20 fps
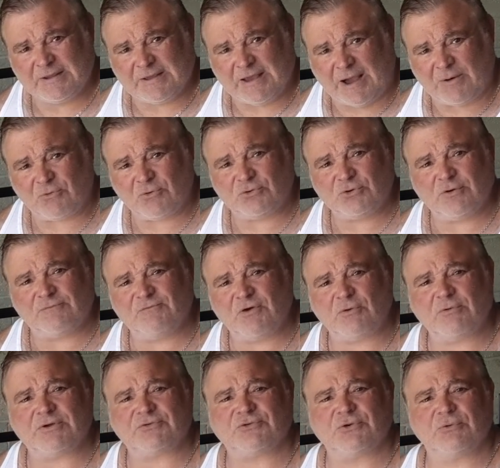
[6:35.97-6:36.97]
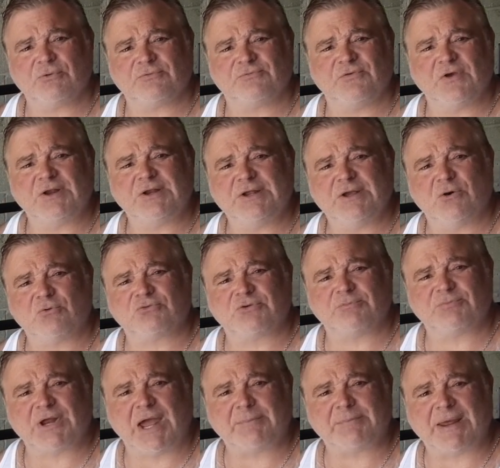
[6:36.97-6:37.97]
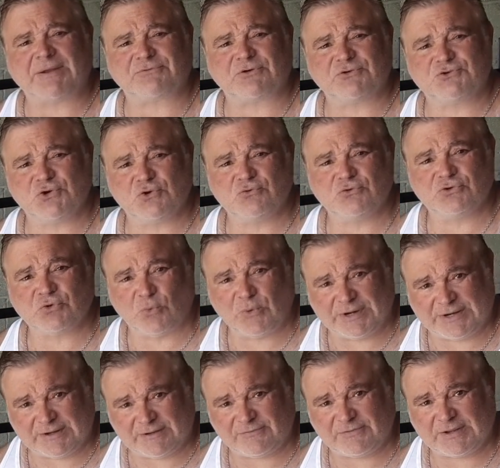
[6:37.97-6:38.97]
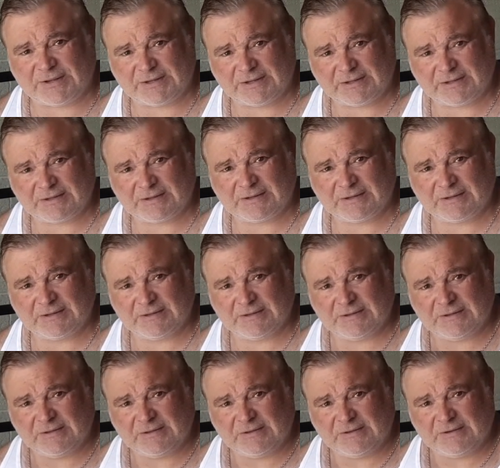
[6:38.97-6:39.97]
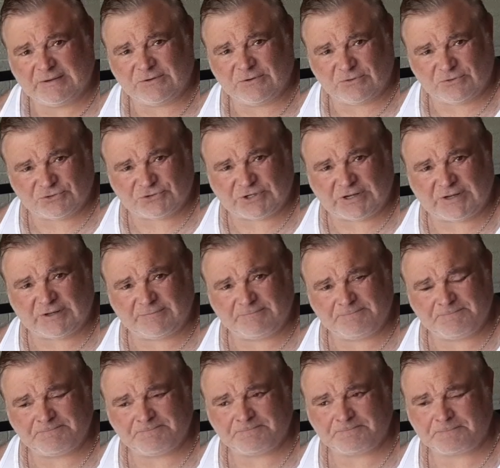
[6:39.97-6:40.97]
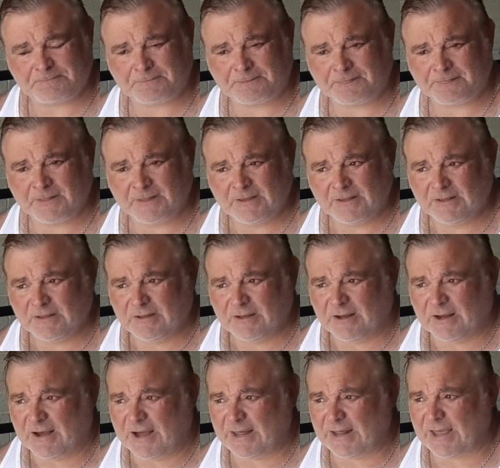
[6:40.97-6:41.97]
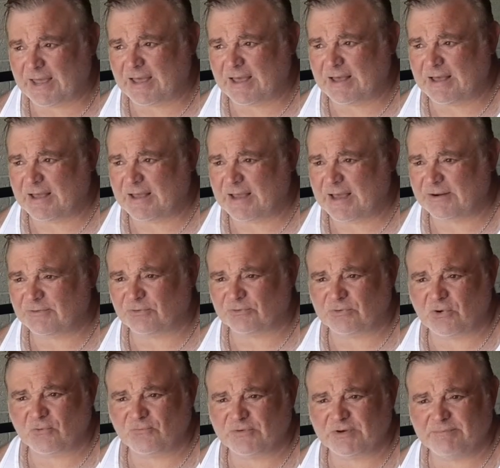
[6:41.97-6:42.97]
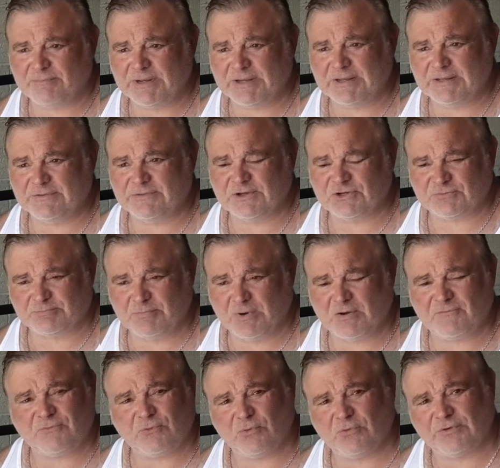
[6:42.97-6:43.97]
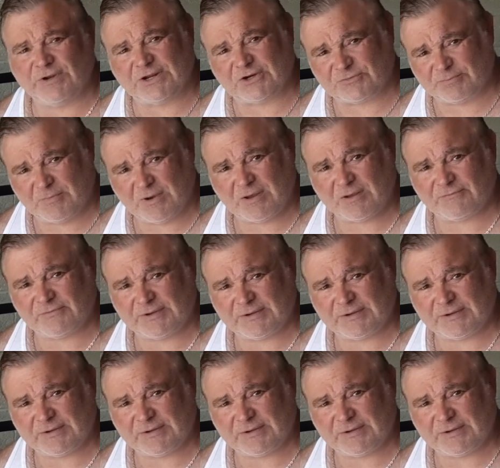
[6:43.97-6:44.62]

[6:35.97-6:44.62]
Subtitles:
I'm going to do a very serious video sometime after June 20th. You understand? I don't know if it'll be this month or next month,